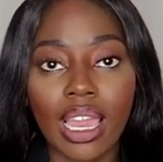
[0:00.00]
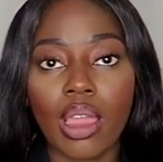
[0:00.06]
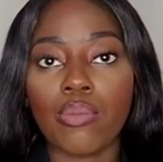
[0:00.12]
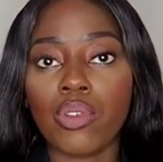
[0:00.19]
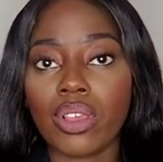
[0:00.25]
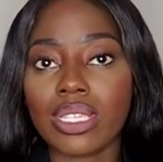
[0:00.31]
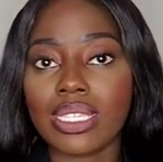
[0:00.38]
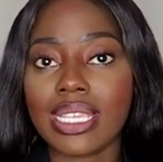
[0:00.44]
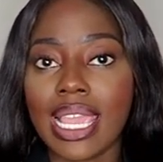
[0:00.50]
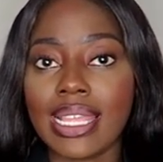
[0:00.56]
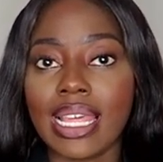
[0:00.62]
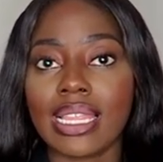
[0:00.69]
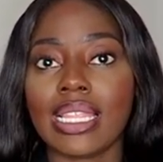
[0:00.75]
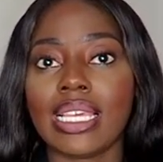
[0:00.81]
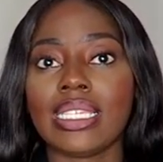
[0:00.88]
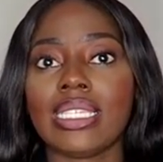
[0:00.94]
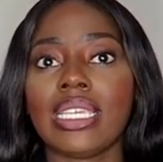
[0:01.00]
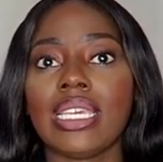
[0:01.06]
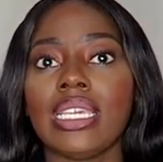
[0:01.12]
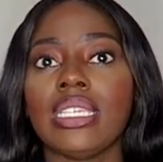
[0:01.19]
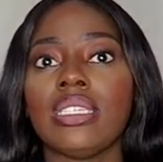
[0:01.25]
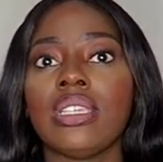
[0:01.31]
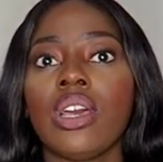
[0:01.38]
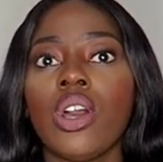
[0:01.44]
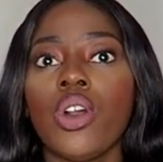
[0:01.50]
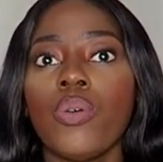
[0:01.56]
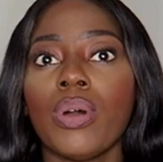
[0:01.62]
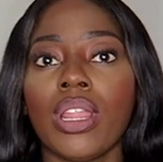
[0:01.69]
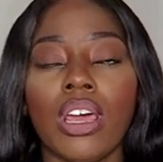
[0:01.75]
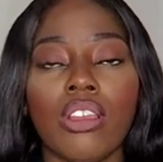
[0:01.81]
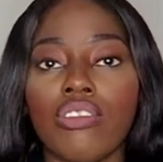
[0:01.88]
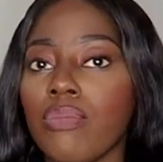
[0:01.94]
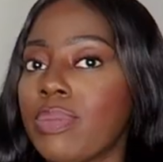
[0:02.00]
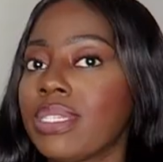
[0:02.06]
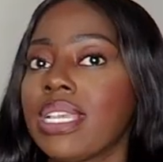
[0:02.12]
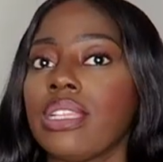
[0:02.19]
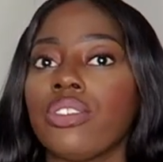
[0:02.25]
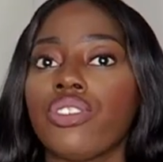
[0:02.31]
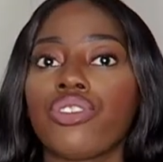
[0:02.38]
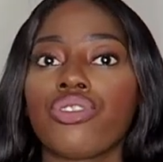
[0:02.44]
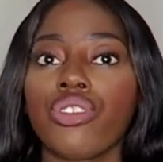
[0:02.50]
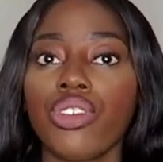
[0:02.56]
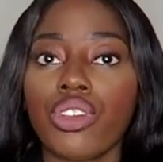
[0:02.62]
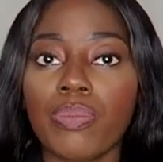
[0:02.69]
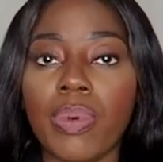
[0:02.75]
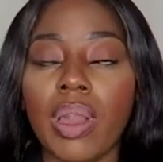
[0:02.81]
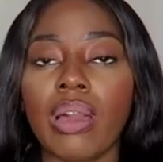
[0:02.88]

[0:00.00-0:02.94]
I'm not saying that this is 100% true,